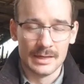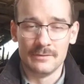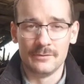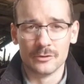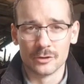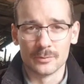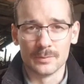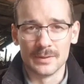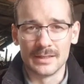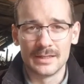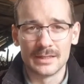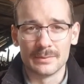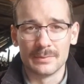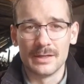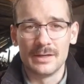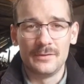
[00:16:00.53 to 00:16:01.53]
a
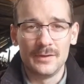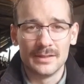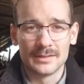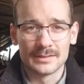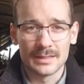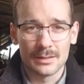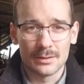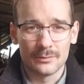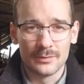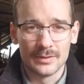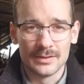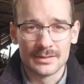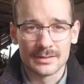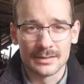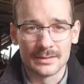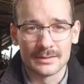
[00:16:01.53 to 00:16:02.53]
beginner. But if you can start
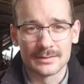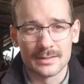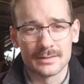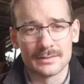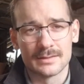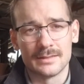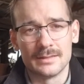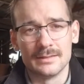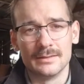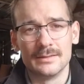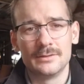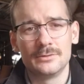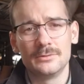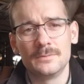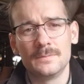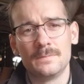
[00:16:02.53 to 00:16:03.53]
off with something
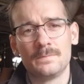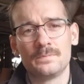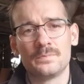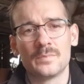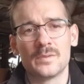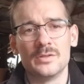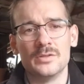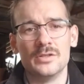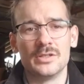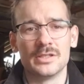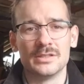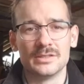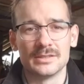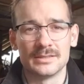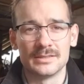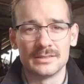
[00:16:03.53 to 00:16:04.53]
little, you
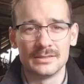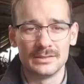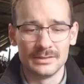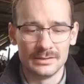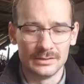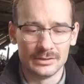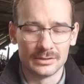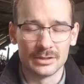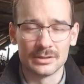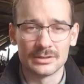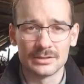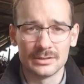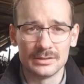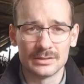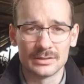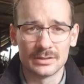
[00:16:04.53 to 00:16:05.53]
can just, you know,
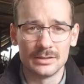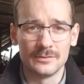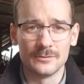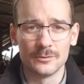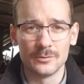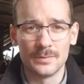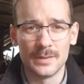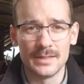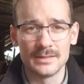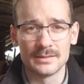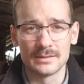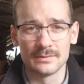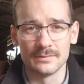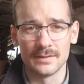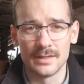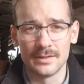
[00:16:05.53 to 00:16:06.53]
it's only 4
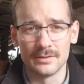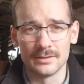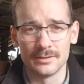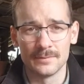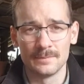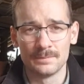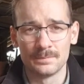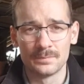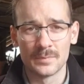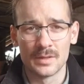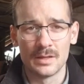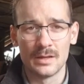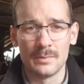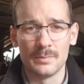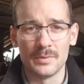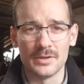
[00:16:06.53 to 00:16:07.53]
pieces of leather,
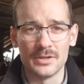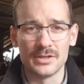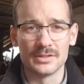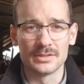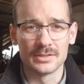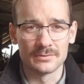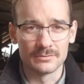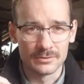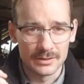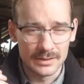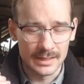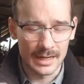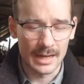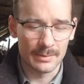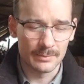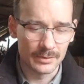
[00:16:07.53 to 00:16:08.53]
but you can just
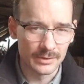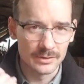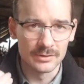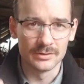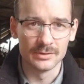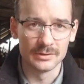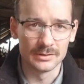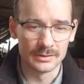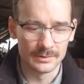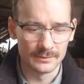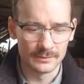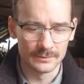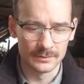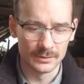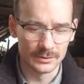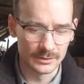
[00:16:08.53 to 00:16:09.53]
really hammer those
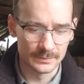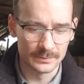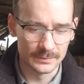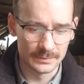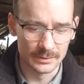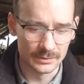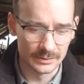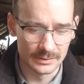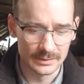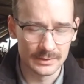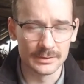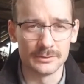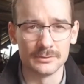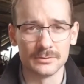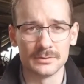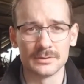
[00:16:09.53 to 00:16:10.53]

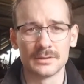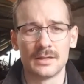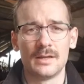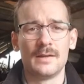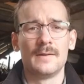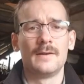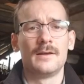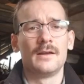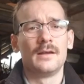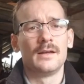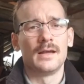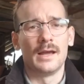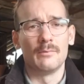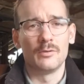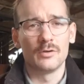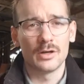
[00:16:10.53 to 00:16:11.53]
skills.
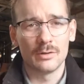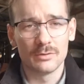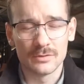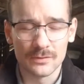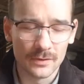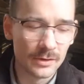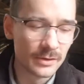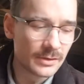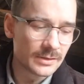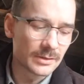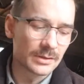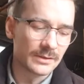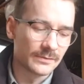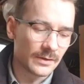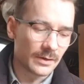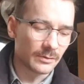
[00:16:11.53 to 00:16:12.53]
And what I would
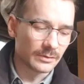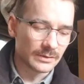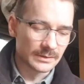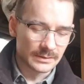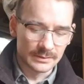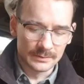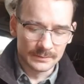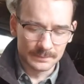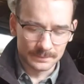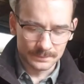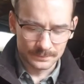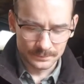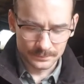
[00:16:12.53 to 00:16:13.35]
focus on if I was,